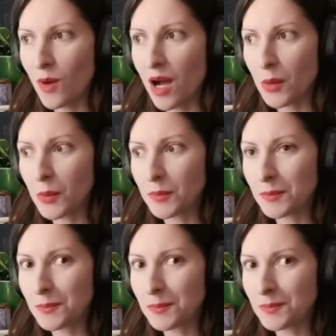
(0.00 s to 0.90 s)
Wow.
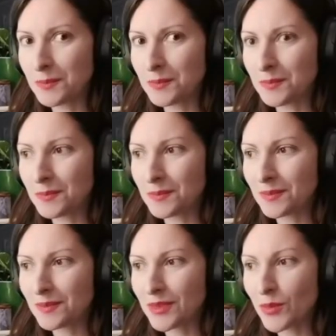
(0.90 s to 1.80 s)

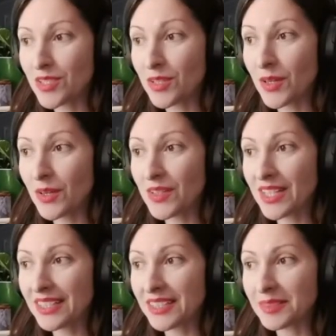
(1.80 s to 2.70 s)
What's going
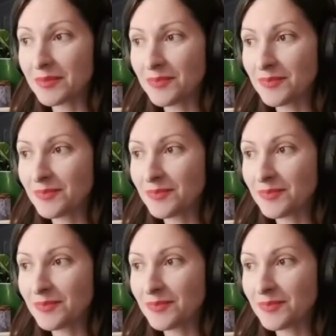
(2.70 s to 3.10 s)
on here?